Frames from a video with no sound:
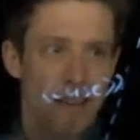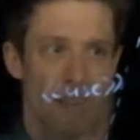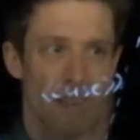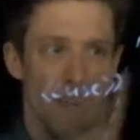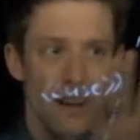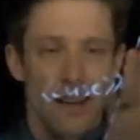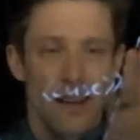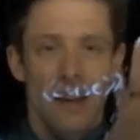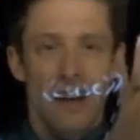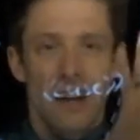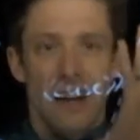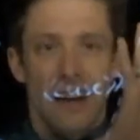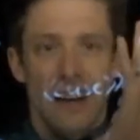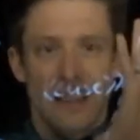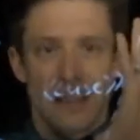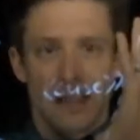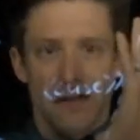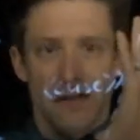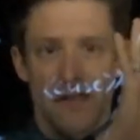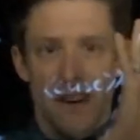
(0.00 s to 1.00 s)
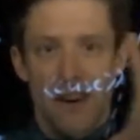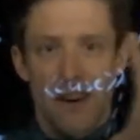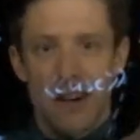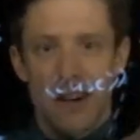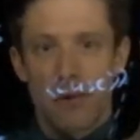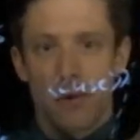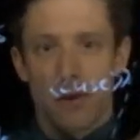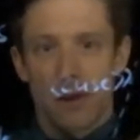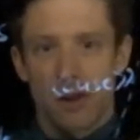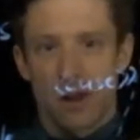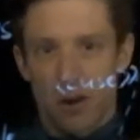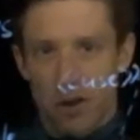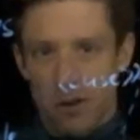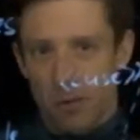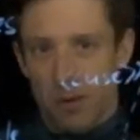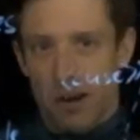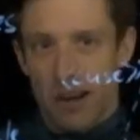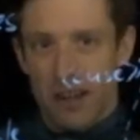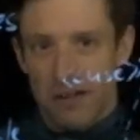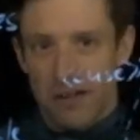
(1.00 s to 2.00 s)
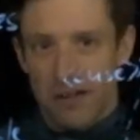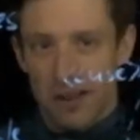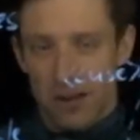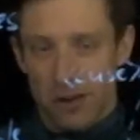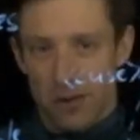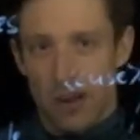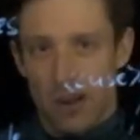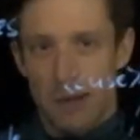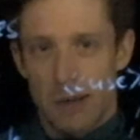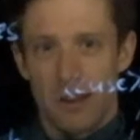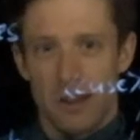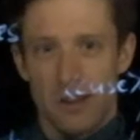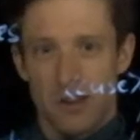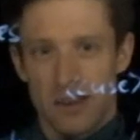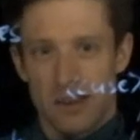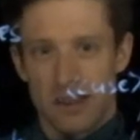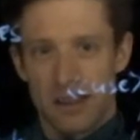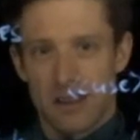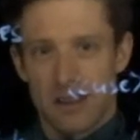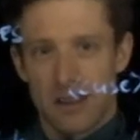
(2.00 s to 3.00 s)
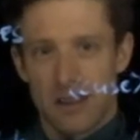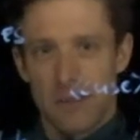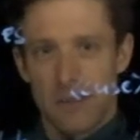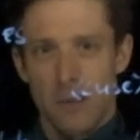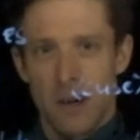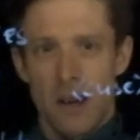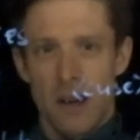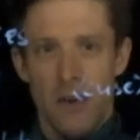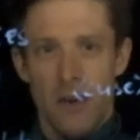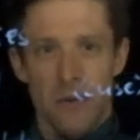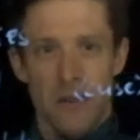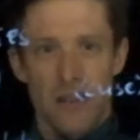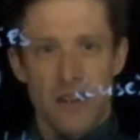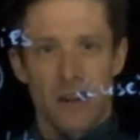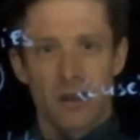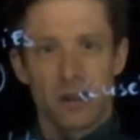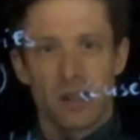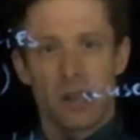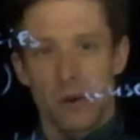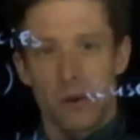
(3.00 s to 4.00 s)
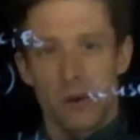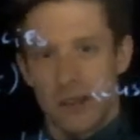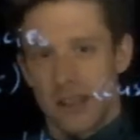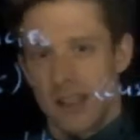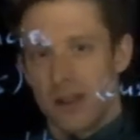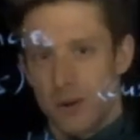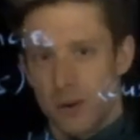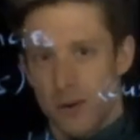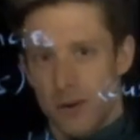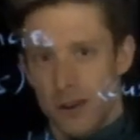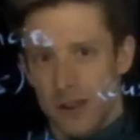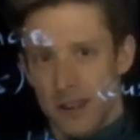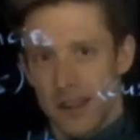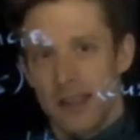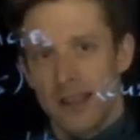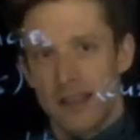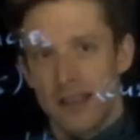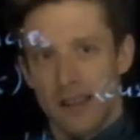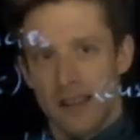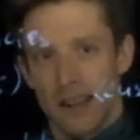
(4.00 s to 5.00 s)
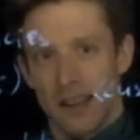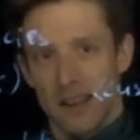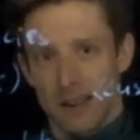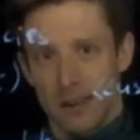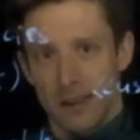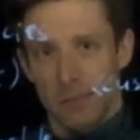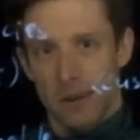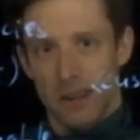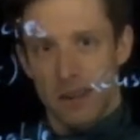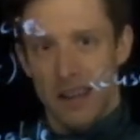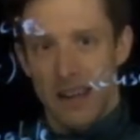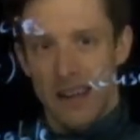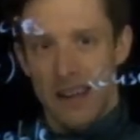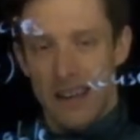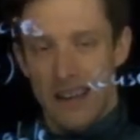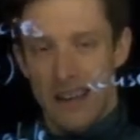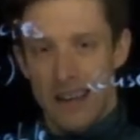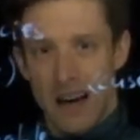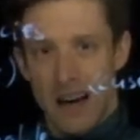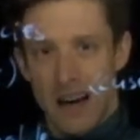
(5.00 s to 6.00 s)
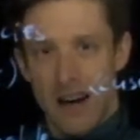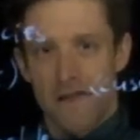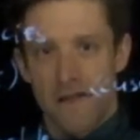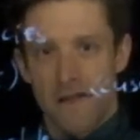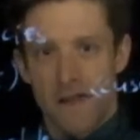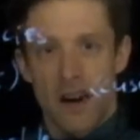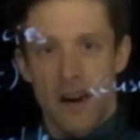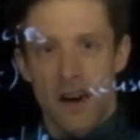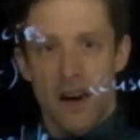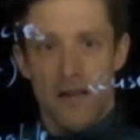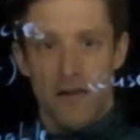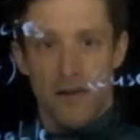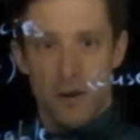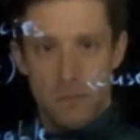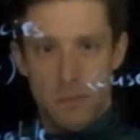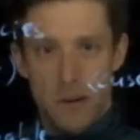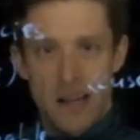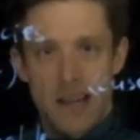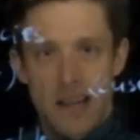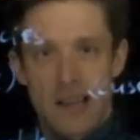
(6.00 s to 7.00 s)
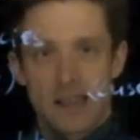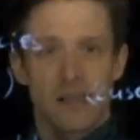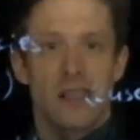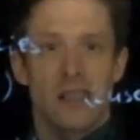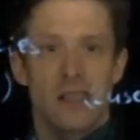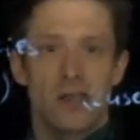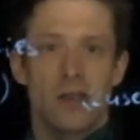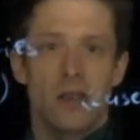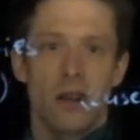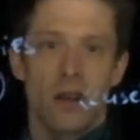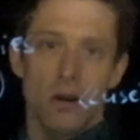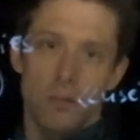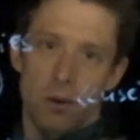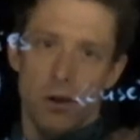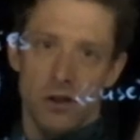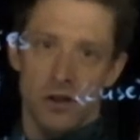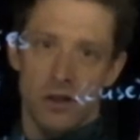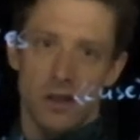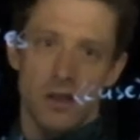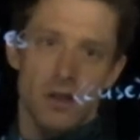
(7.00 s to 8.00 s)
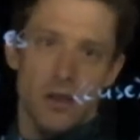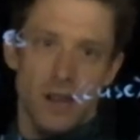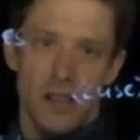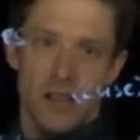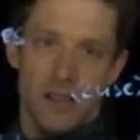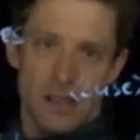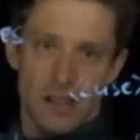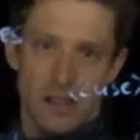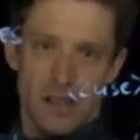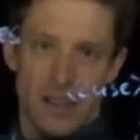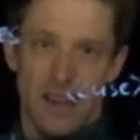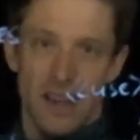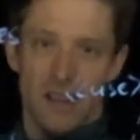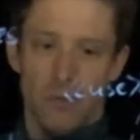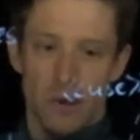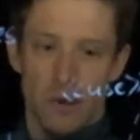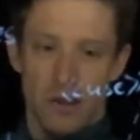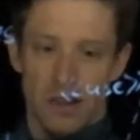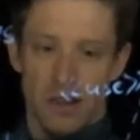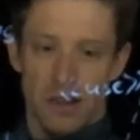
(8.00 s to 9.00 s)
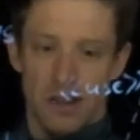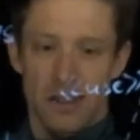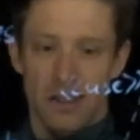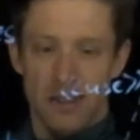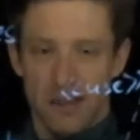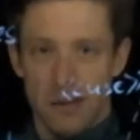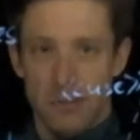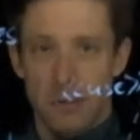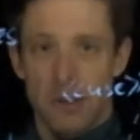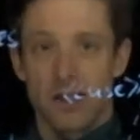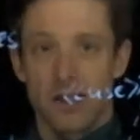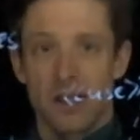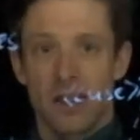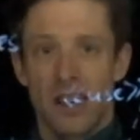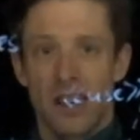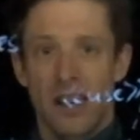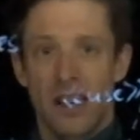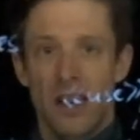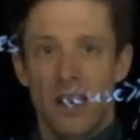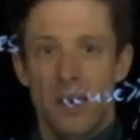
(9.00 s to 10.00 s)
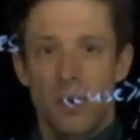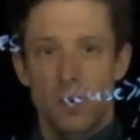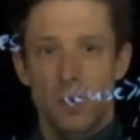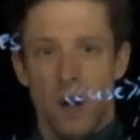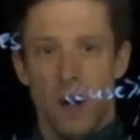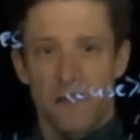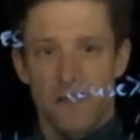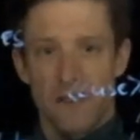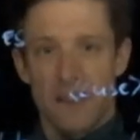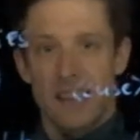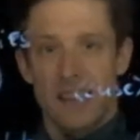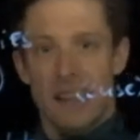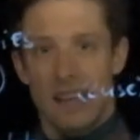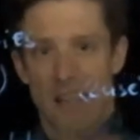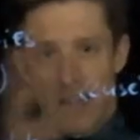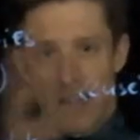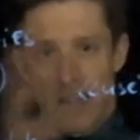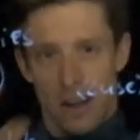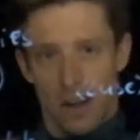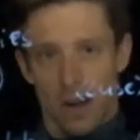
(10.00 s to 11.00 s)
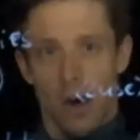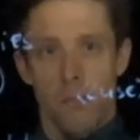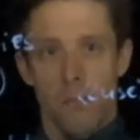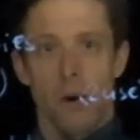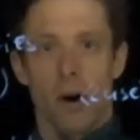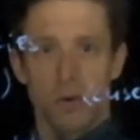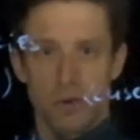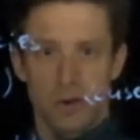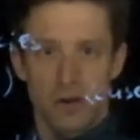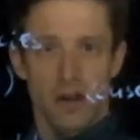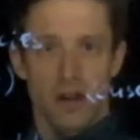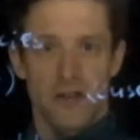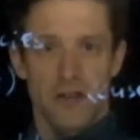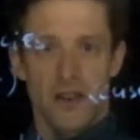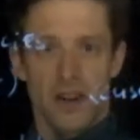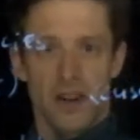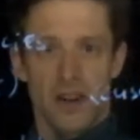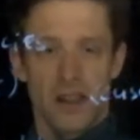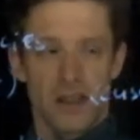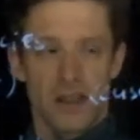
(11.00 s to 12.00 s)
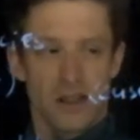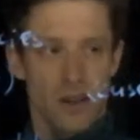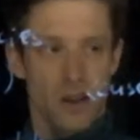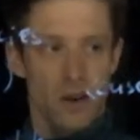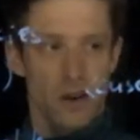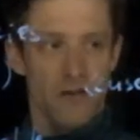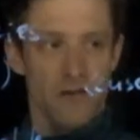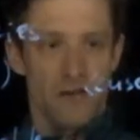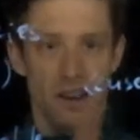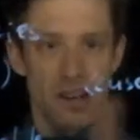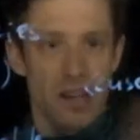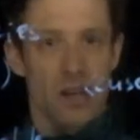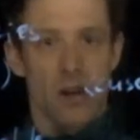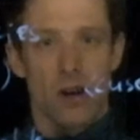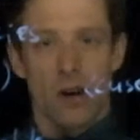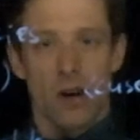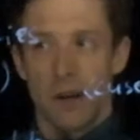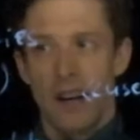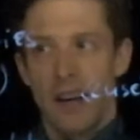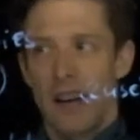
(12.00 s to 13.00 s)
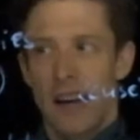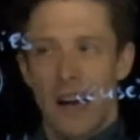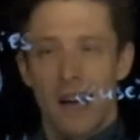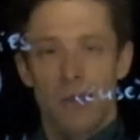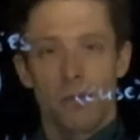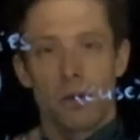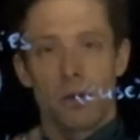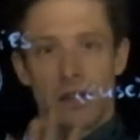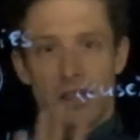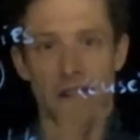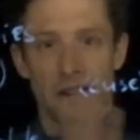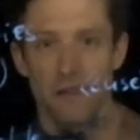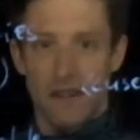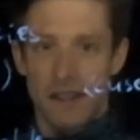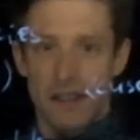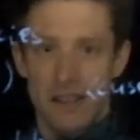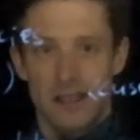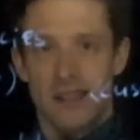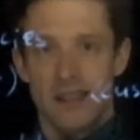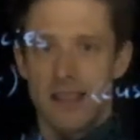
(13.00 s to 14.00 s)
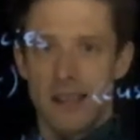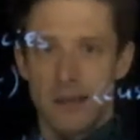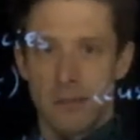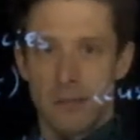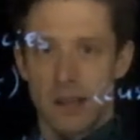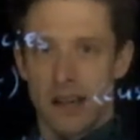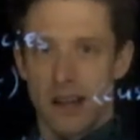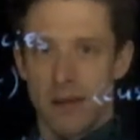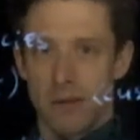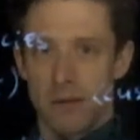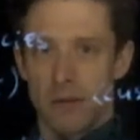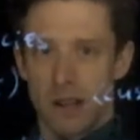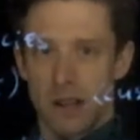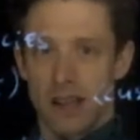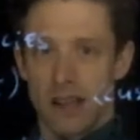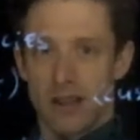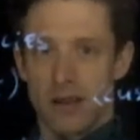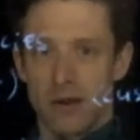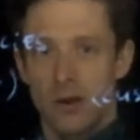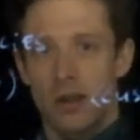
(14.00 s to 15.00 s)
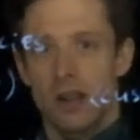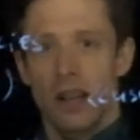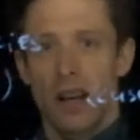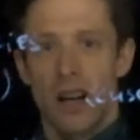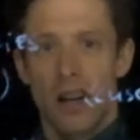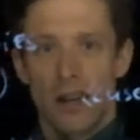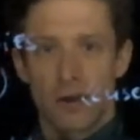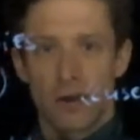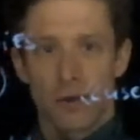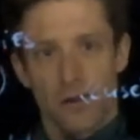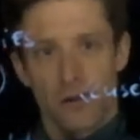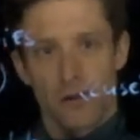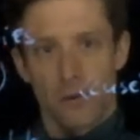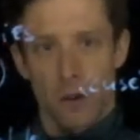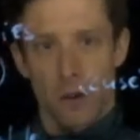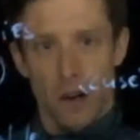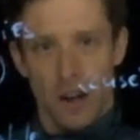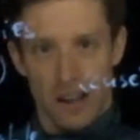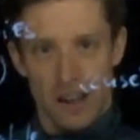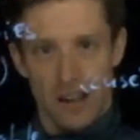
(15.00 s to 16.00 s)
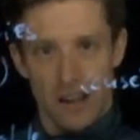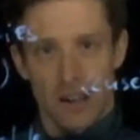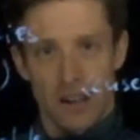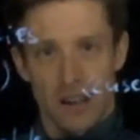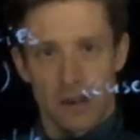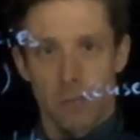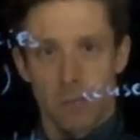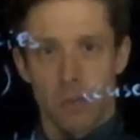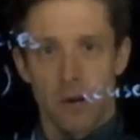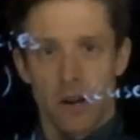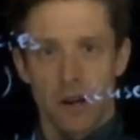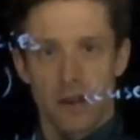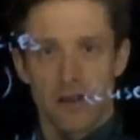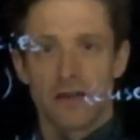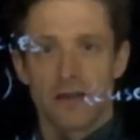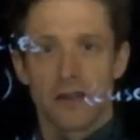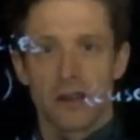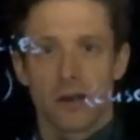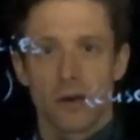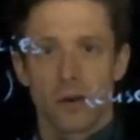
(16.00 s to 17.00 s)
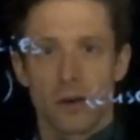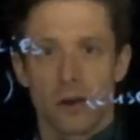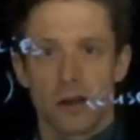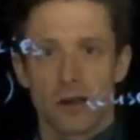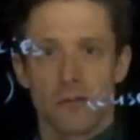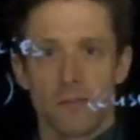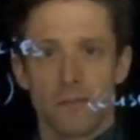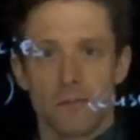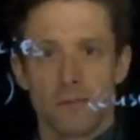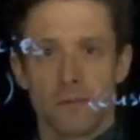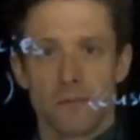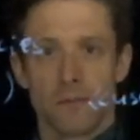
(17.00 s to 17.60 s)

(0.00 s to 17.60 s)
Then it's a very good way of describing your system without going into all the details, but enough for me as an external person to understand what the system is roughly composed of. So very common, and we'll definitely see them again when we get to the software architecture part of this course.